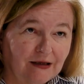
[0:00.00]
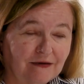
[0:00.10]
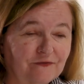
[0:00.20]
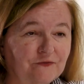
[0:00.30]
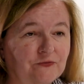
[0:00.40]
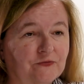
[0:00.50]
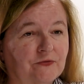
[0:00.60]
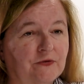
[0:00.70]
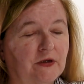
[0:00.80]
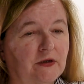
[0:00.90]

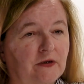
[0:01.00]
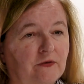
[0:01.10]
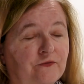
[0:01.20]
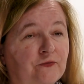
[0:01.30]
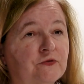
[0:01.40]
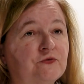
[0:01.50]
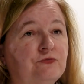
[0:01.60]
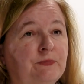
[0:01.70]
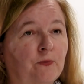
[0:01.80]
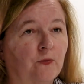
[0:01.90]
after a
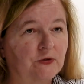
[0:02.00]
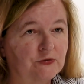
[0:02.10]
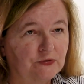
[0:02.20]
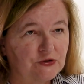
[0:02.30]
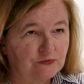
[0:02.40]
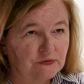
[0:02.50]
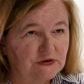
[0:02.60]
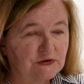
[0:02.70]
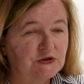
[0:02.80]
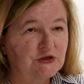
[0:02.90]
first report which
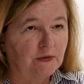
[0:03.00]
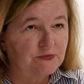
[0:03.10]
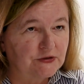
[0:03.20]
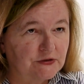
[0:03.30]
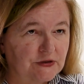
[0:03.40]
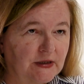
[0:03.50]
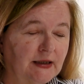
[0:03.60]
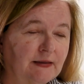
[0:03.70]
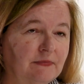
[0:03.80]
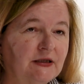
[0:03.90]
was adopted
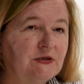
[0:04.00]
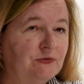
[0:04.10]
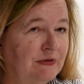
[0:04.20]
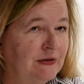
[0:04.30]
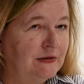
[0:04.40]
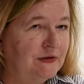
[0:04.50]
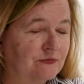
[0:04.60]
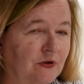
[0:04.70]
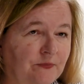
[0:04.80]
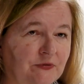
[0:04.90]
by the
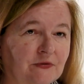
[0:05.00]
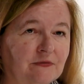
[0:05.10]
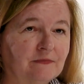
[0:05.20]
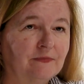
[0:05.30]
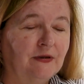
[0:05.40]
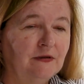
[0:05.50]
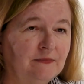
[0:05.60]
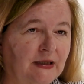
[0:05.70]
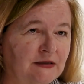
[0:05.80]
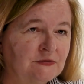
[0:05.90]
European
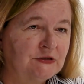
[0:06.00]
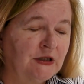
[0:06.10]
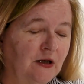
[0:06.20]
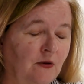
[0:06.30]
Parliament,